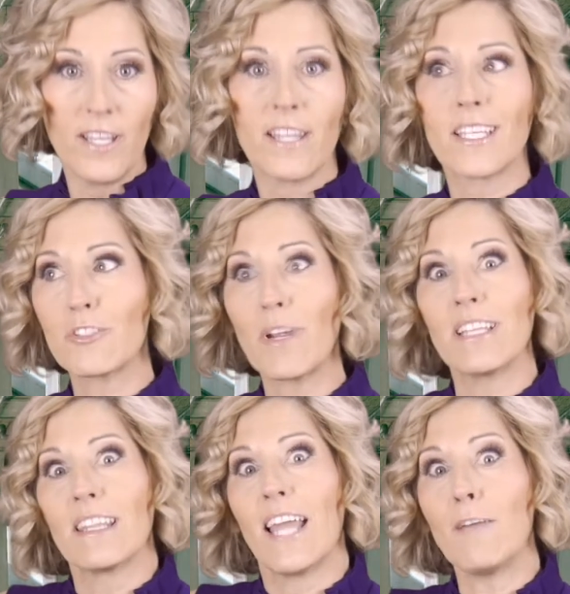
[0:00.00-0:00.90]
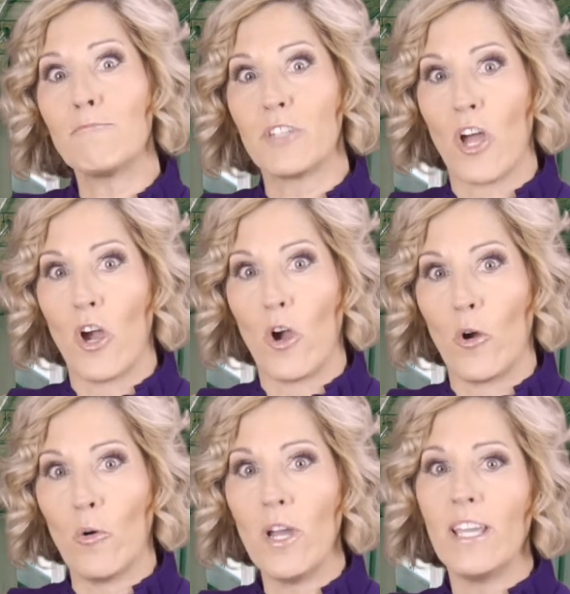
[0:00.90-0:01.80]
That's right,
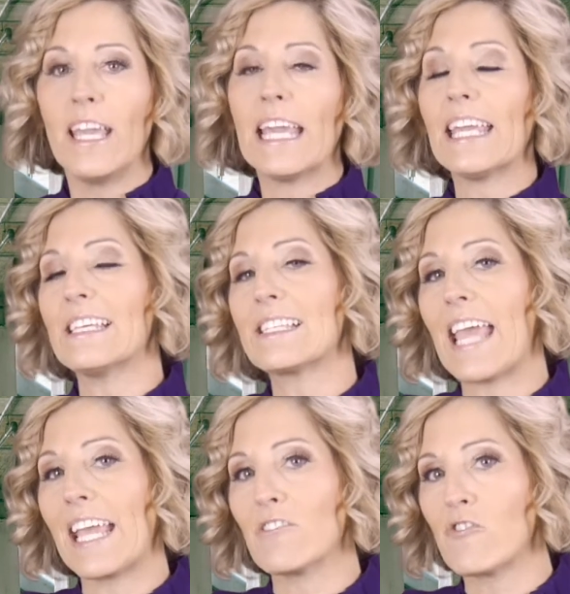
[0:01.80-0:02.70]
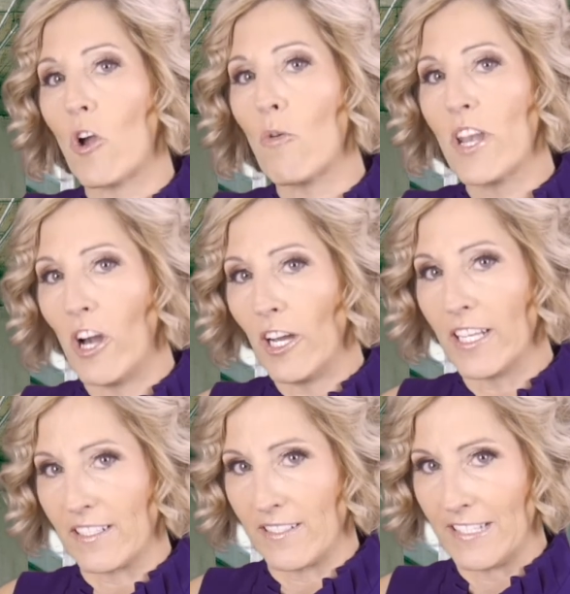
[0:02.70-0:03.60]
lepto is a
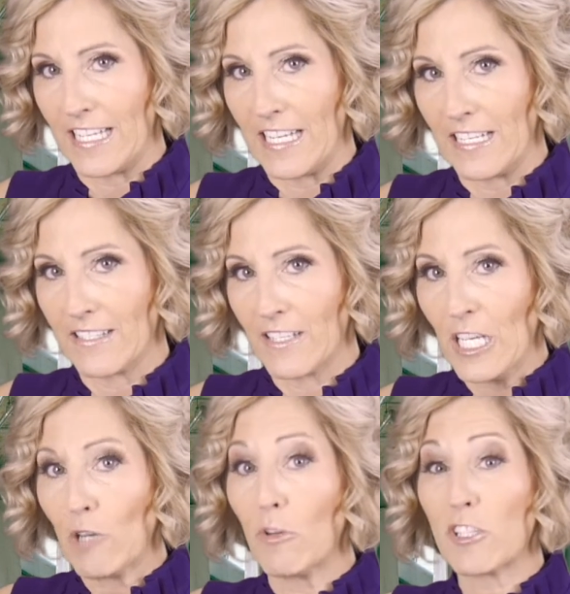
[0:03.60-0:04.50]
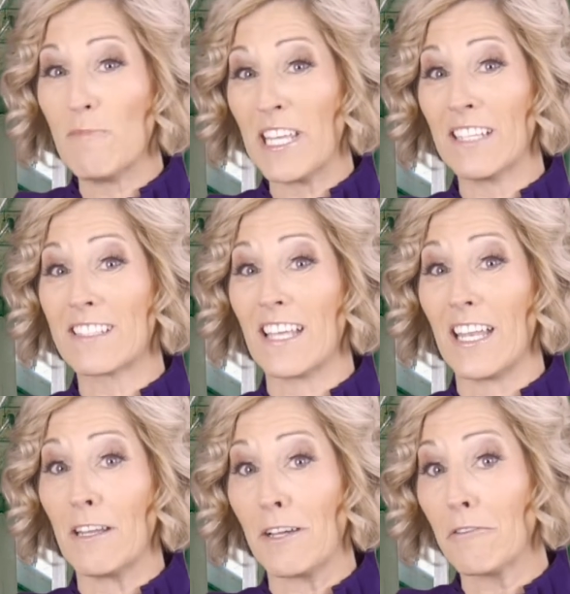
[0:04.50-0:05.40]
zoonotic disease, which means that
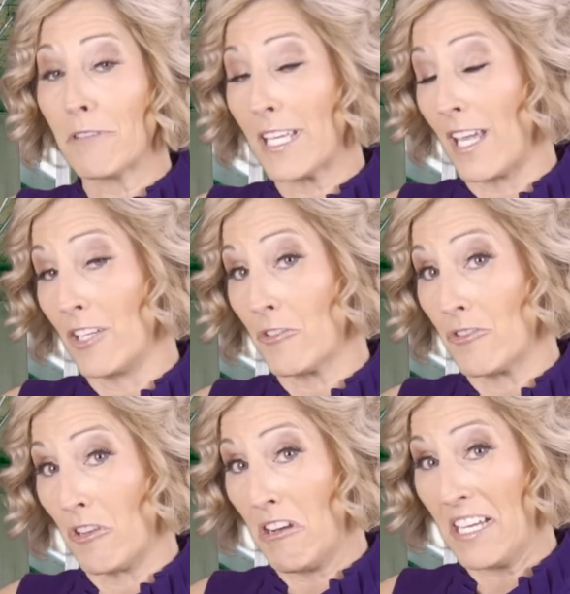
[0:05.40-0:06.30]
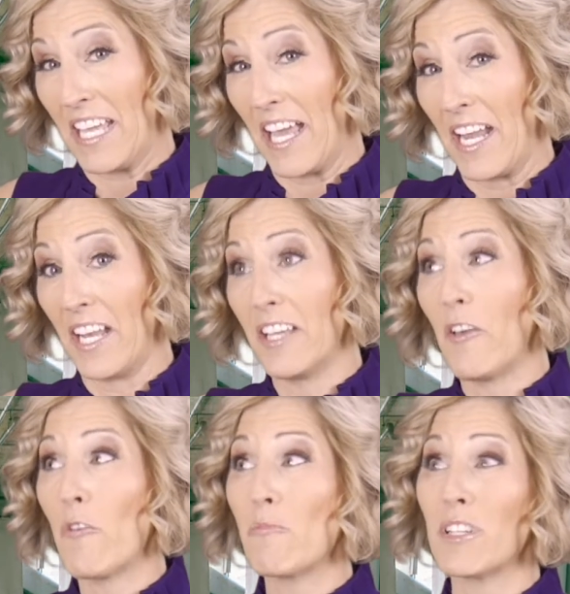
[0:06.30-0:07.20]
not only can your dog get it,
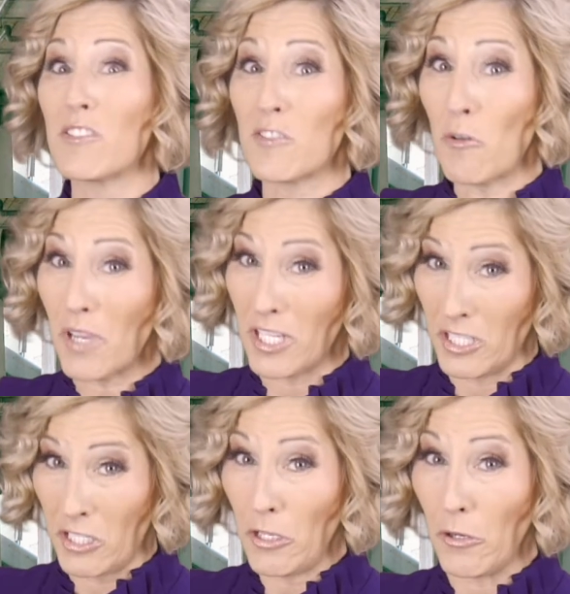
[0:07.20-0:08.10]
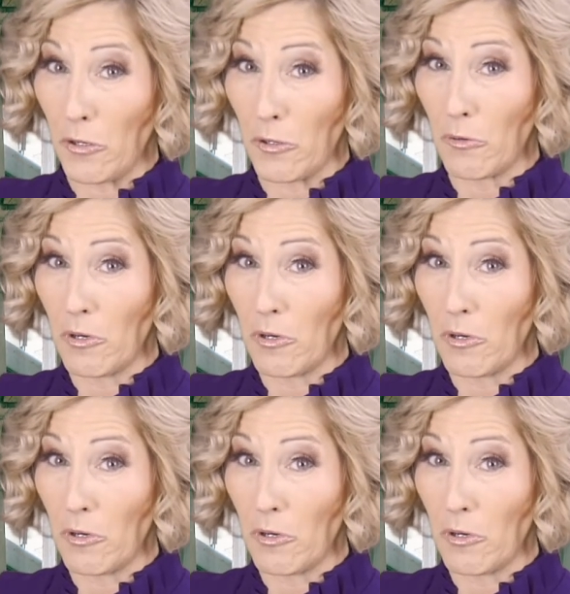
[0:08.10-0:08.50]
but so can you.